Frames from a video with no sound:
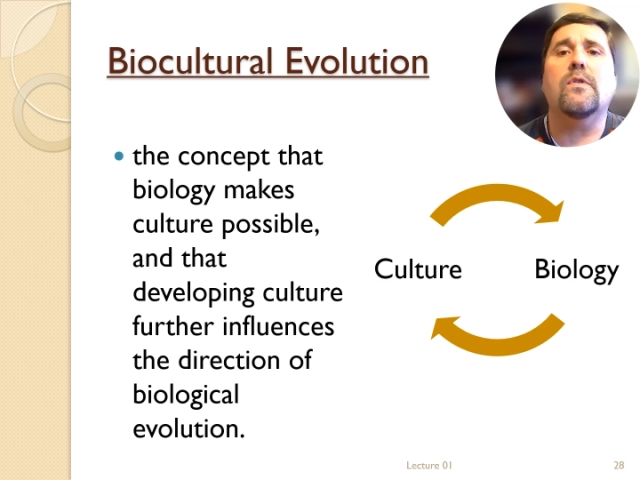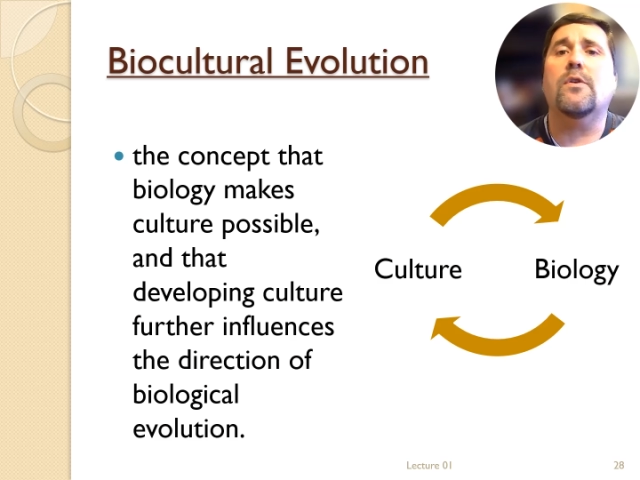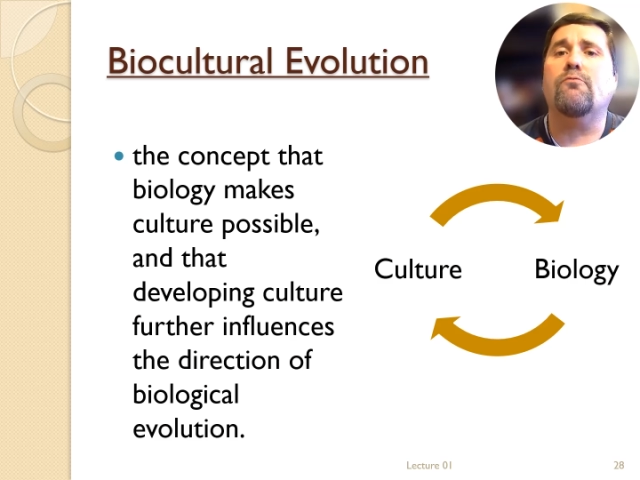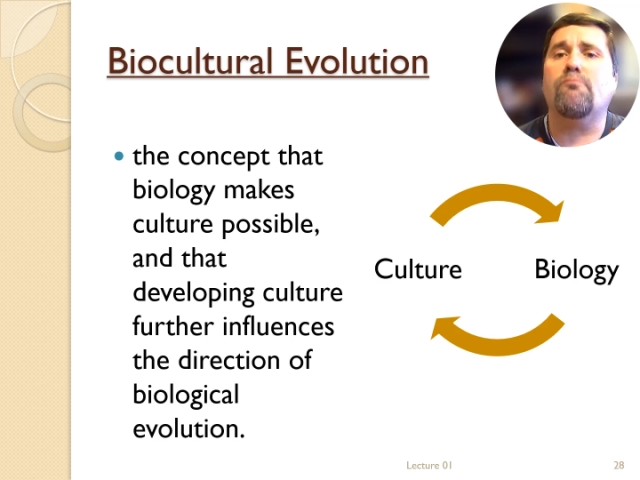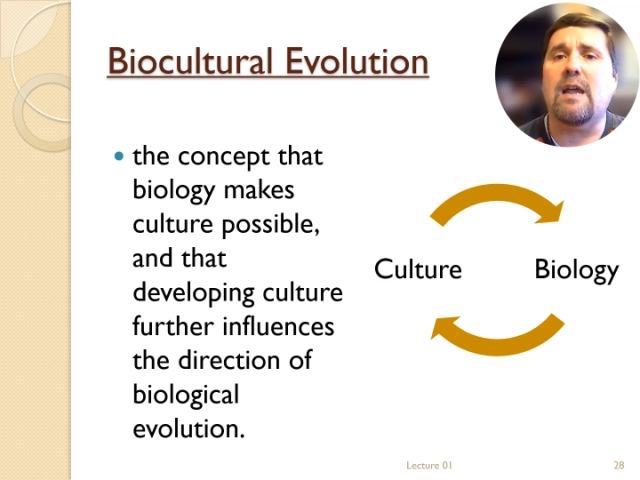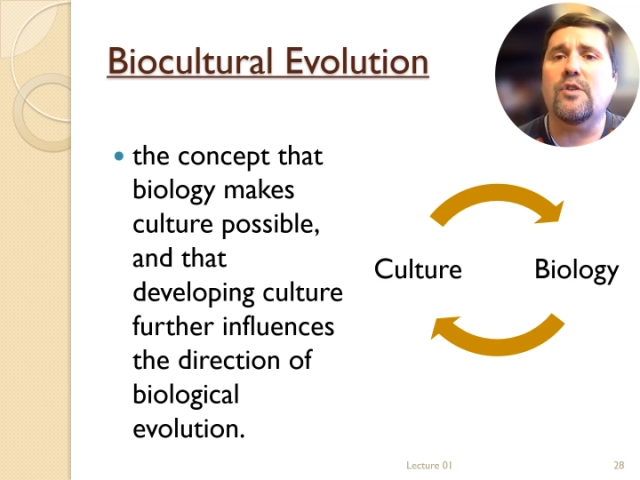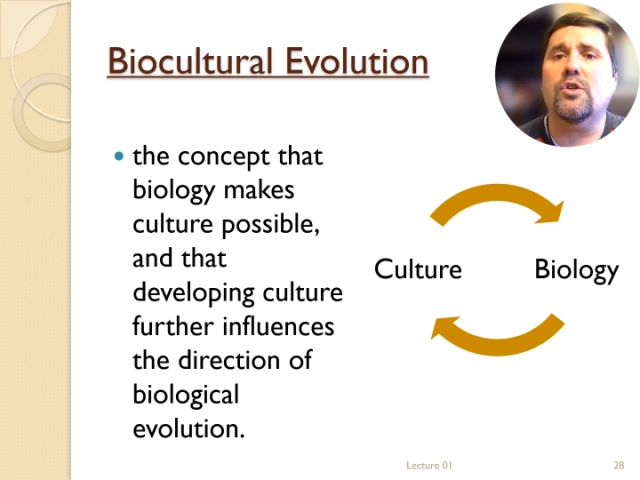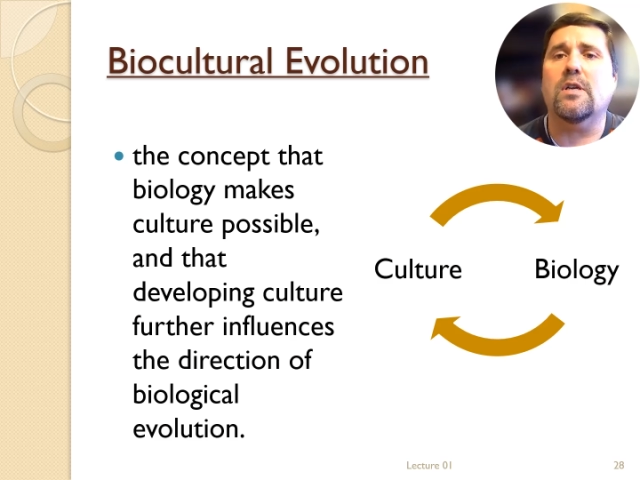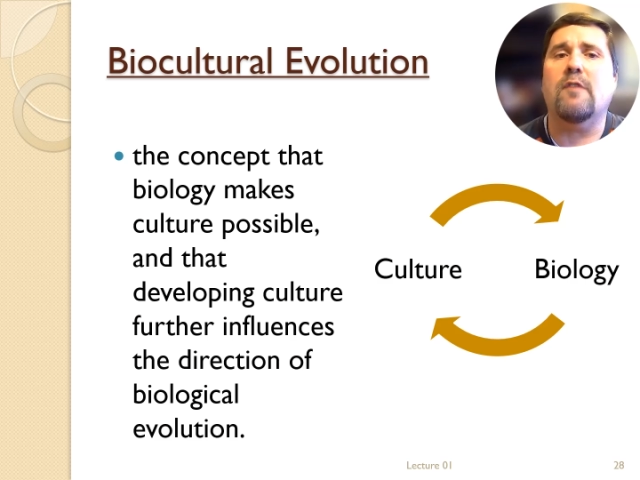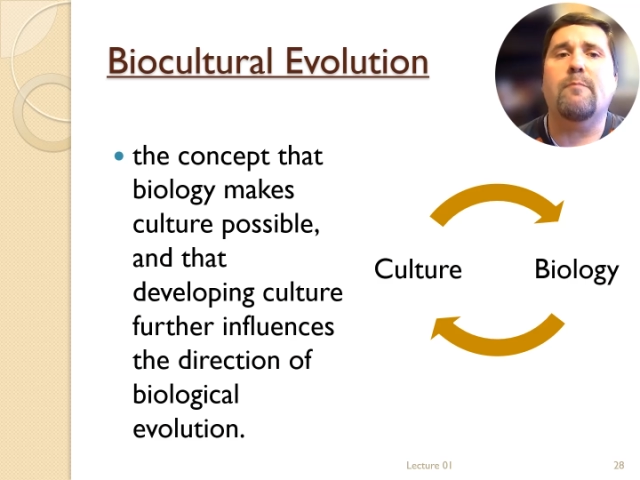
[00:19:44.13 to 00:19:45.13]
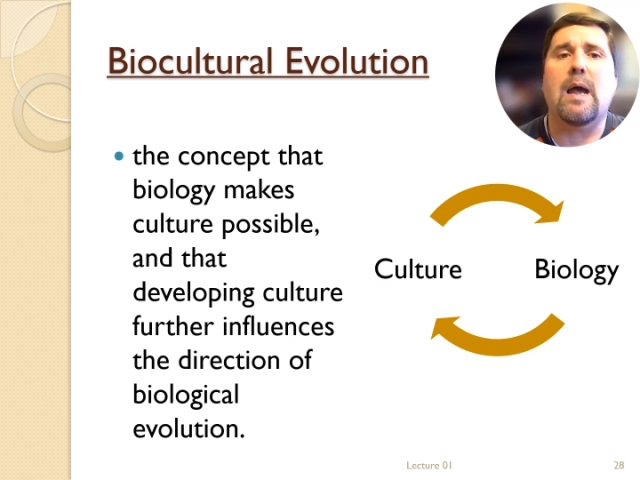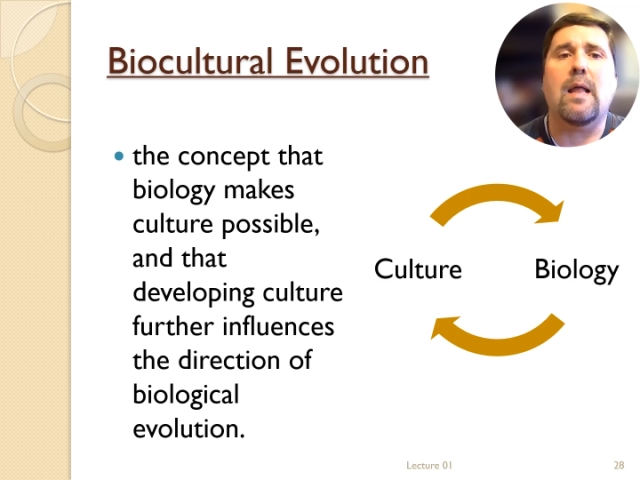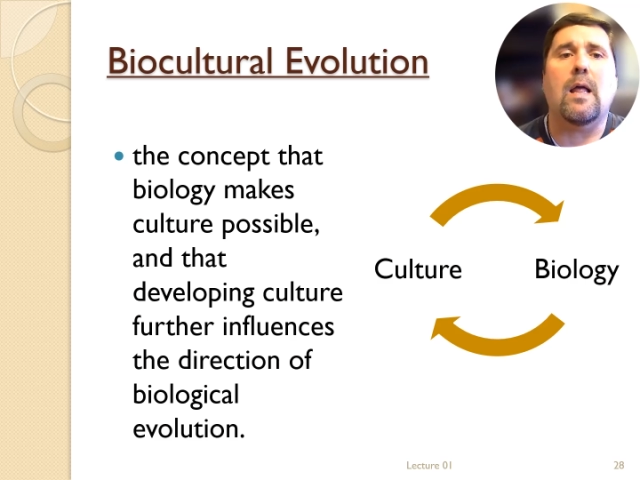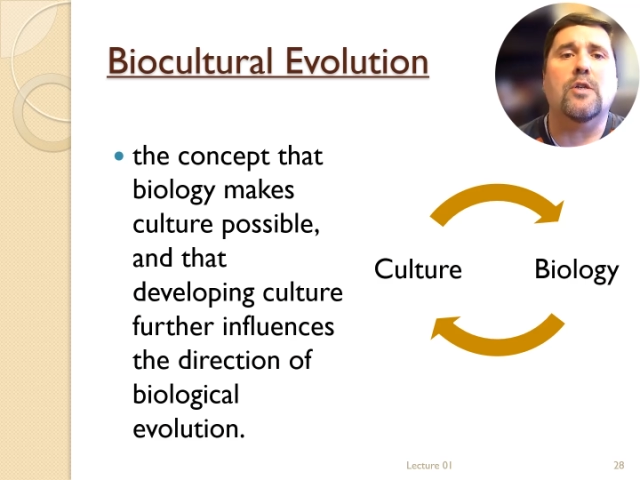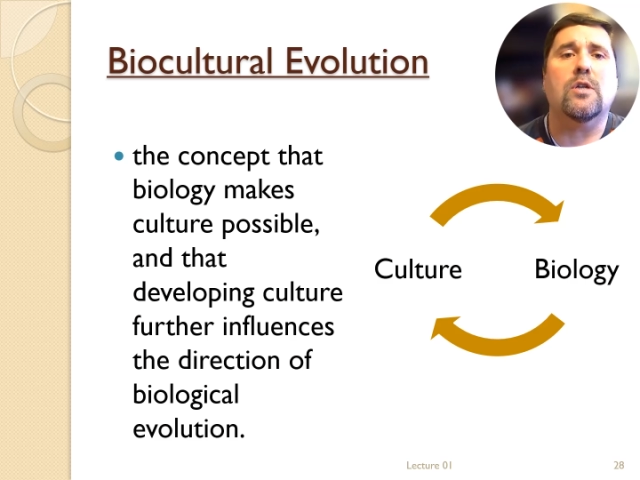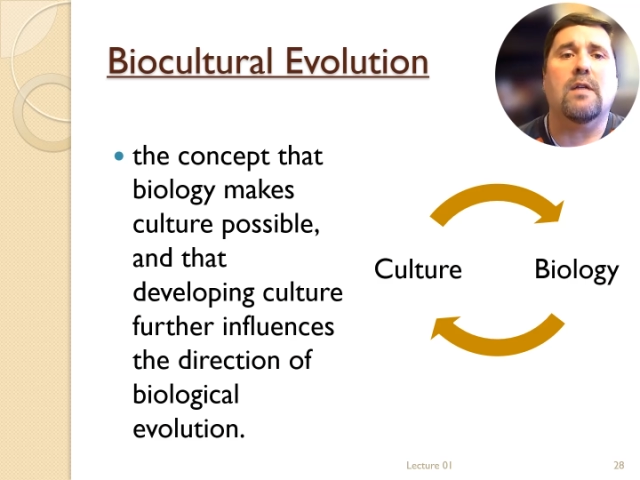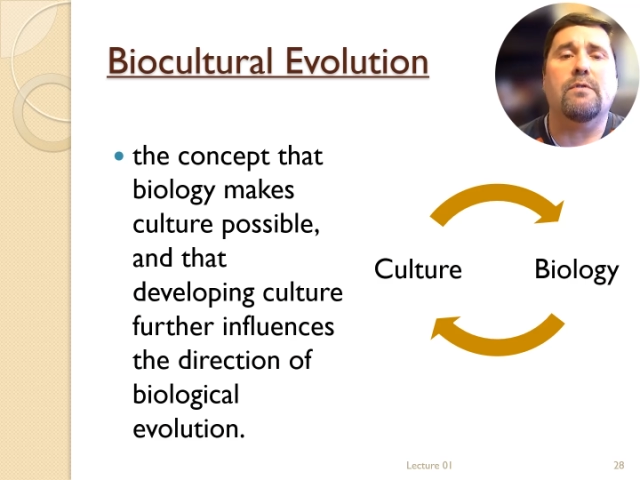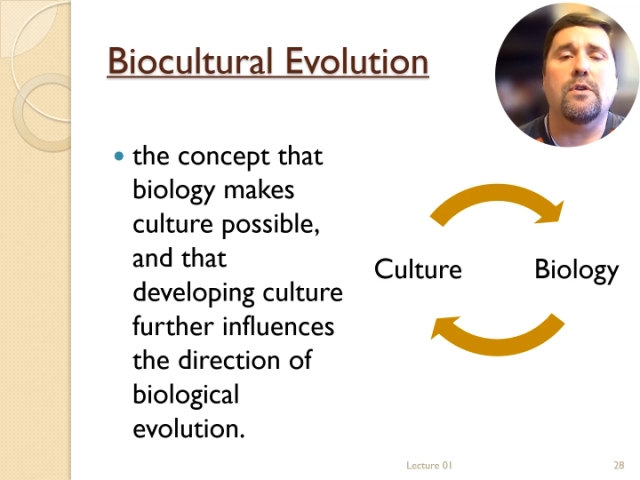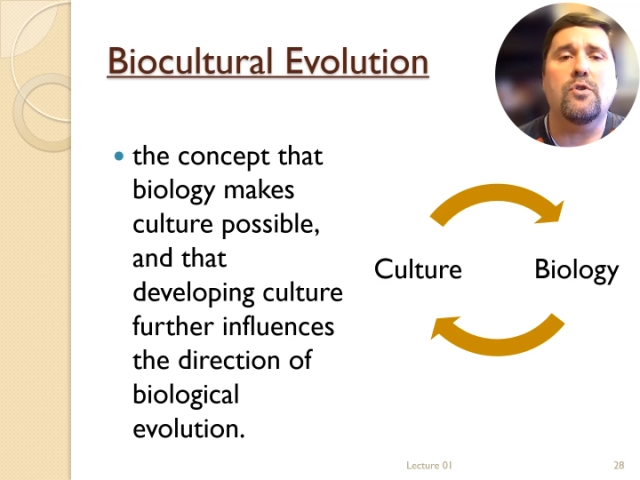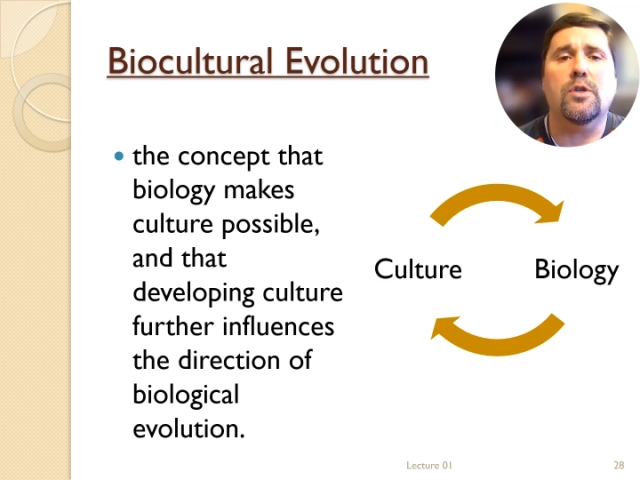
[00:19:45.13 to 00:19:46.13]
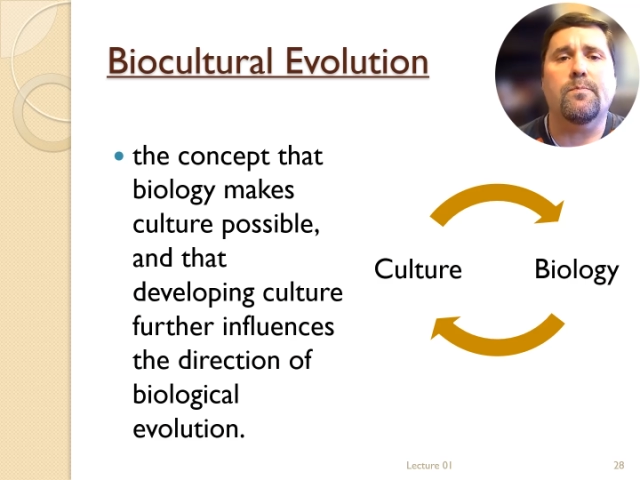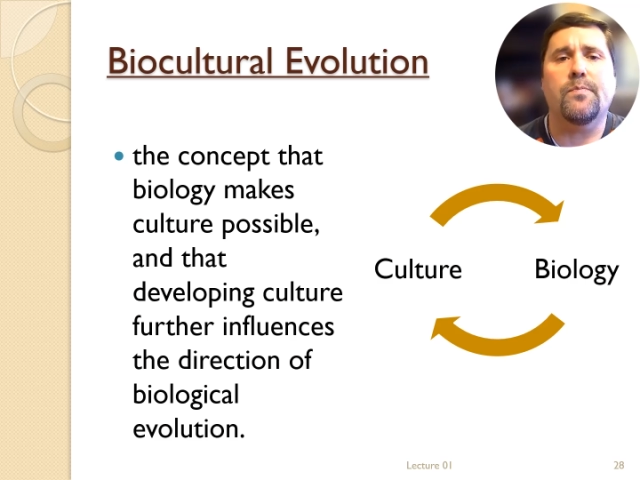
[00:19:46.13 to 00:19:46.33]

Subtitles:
the direction of biological evolution.